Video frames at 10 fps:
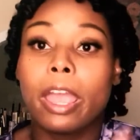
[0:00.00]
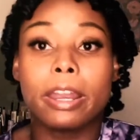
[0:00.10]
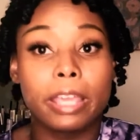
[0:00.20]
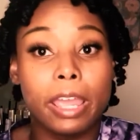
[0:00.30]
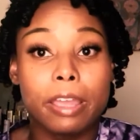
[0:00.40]
And
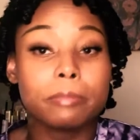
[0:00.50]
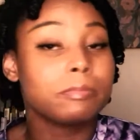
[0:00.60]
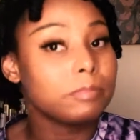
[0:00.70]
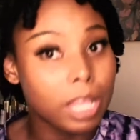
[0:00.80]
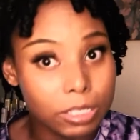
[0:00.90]
again,
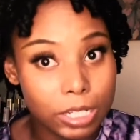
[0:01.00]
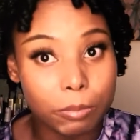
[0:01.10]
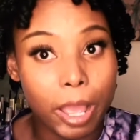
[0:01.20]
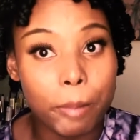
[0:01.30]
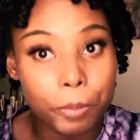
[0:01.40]
that's just
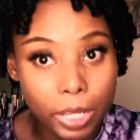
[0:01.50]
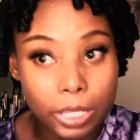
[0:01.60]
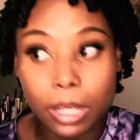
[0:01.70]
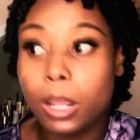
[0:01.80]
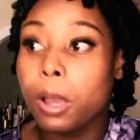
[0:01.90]
my
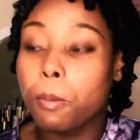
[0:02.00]
opinion.